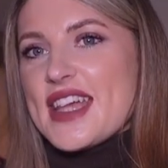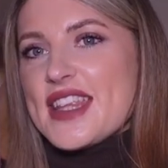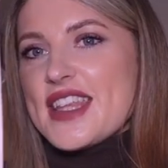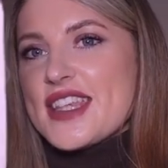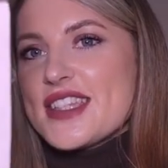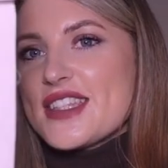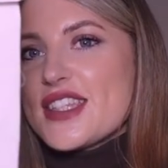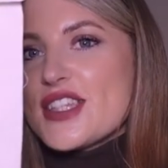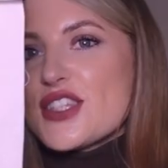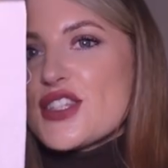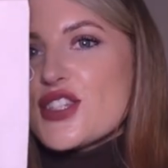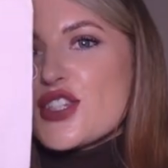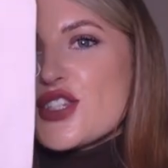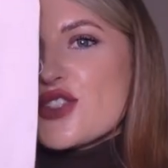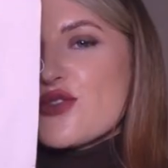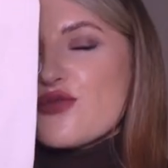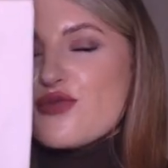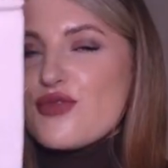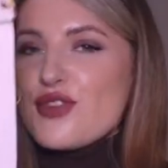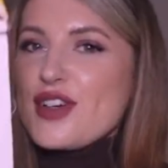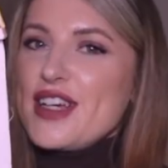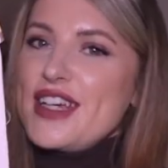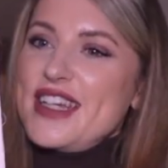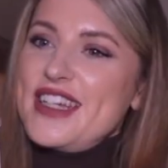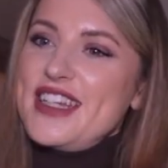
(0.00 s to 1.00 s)
this is just
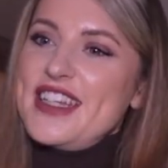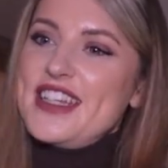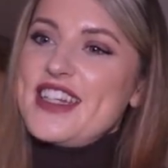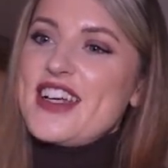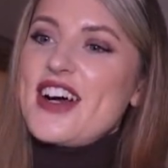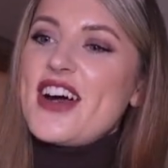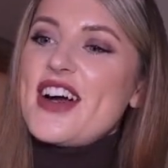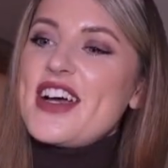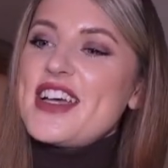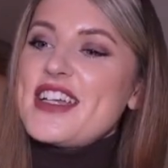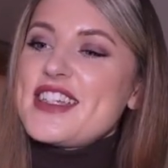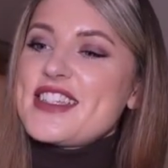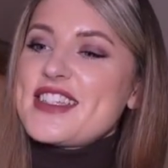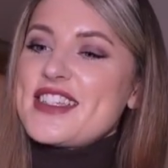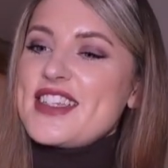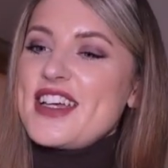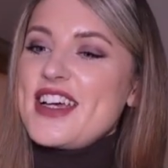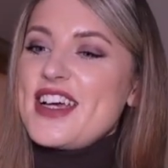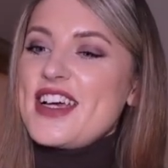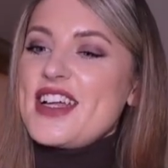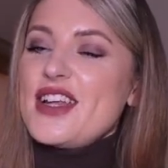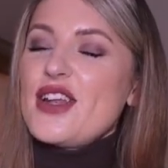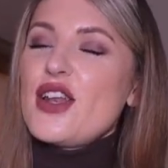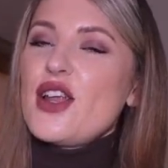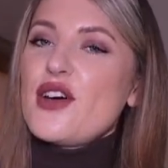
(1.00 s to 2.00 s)
really nice.
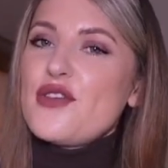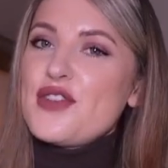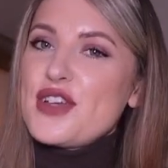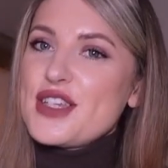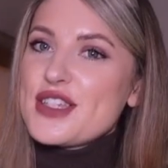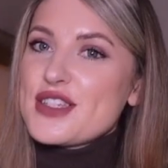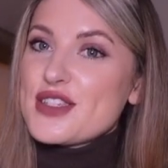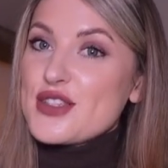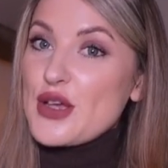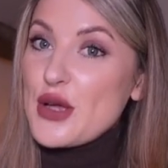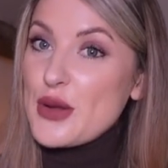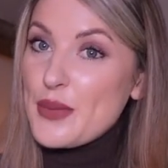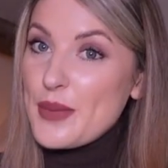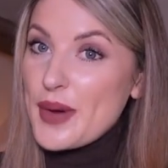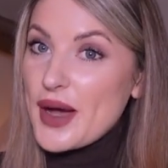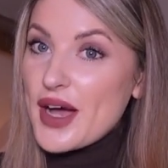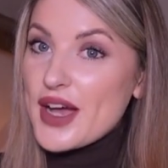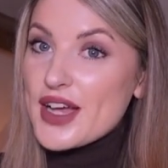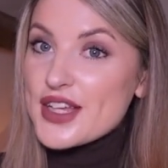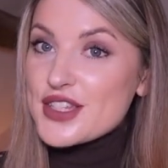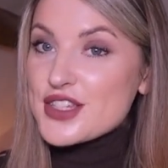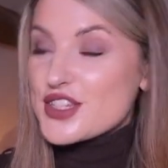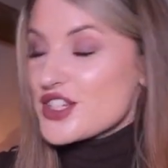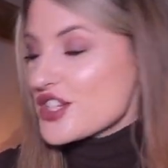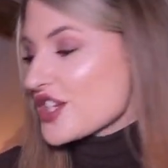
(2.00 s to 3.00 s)
I love it so
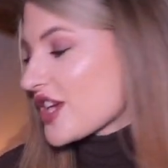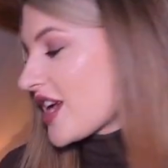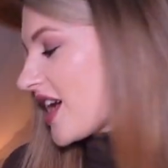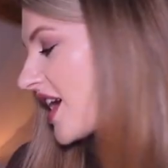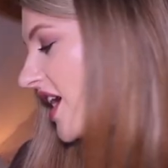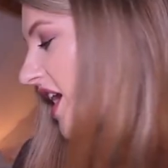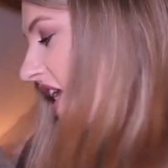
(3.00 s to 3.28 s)
much.